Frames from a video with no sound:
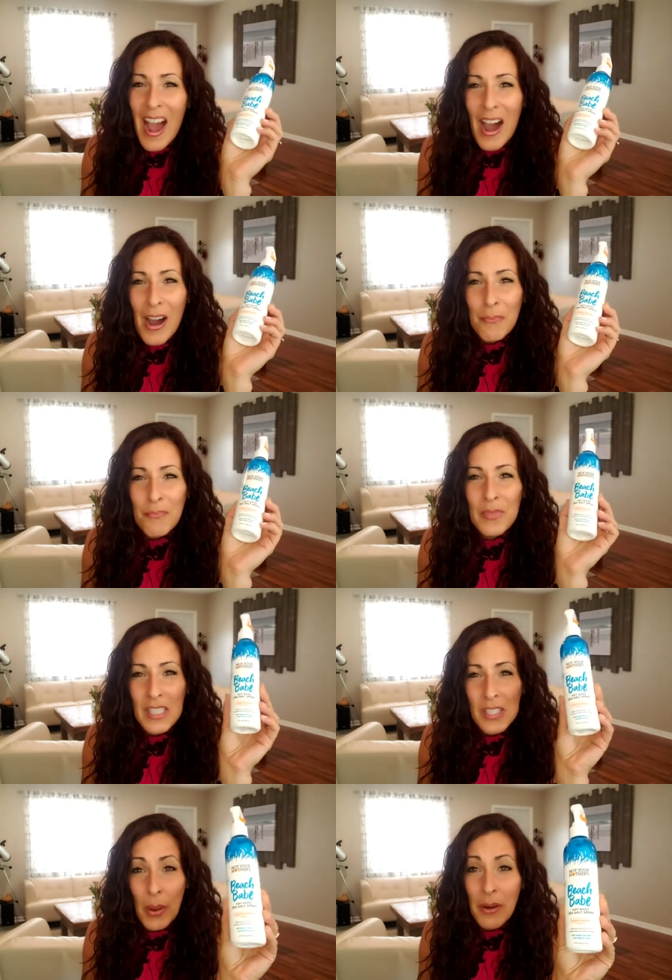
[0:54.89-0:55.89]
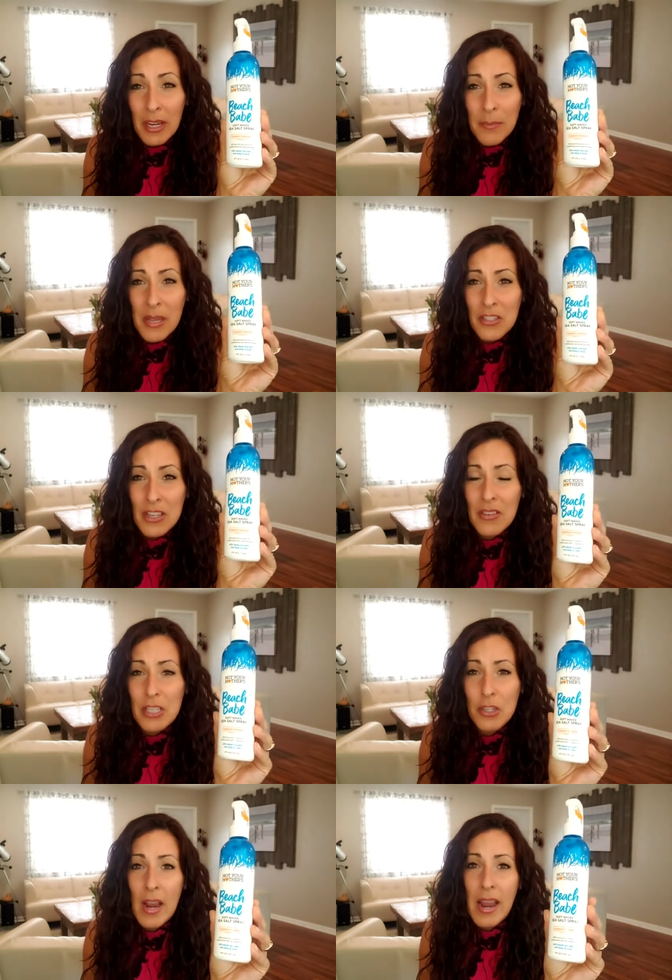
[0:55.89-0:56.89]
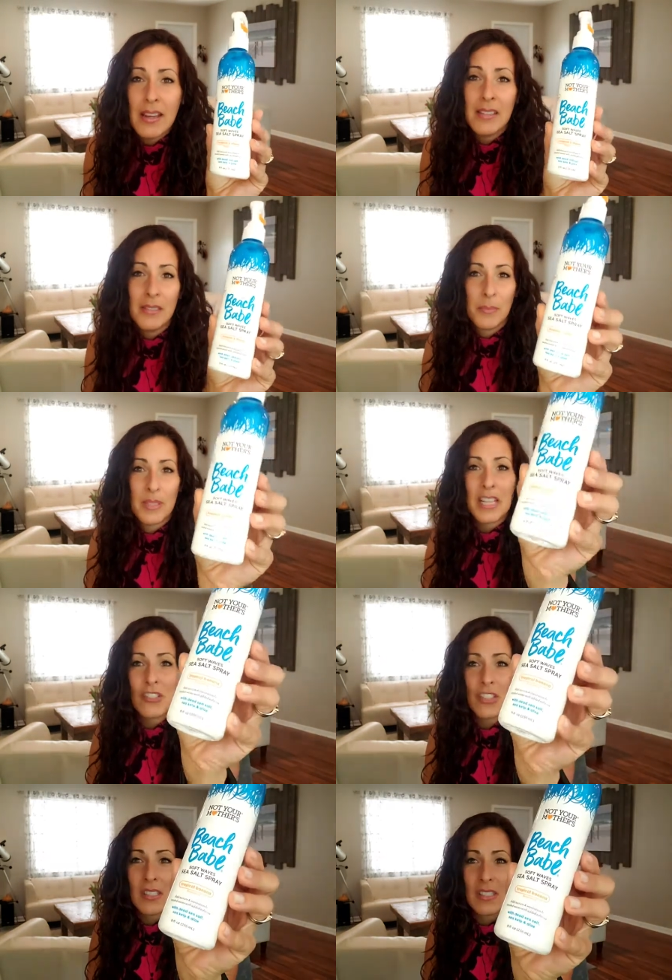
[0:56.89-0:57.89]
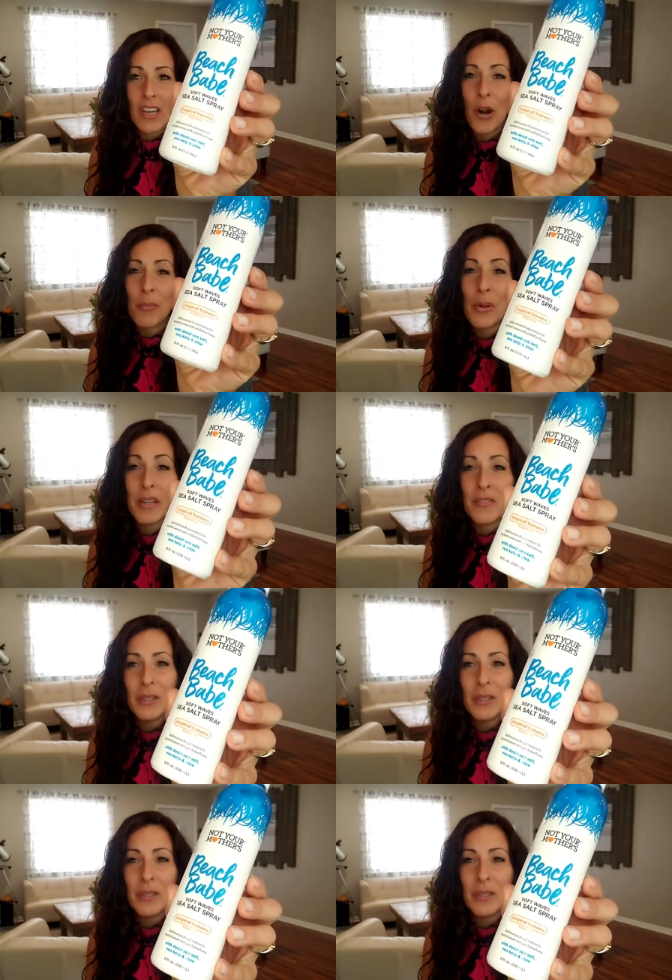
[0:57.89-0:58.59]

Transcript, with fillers: Um, so I recommend you give it a try, but that's just our point of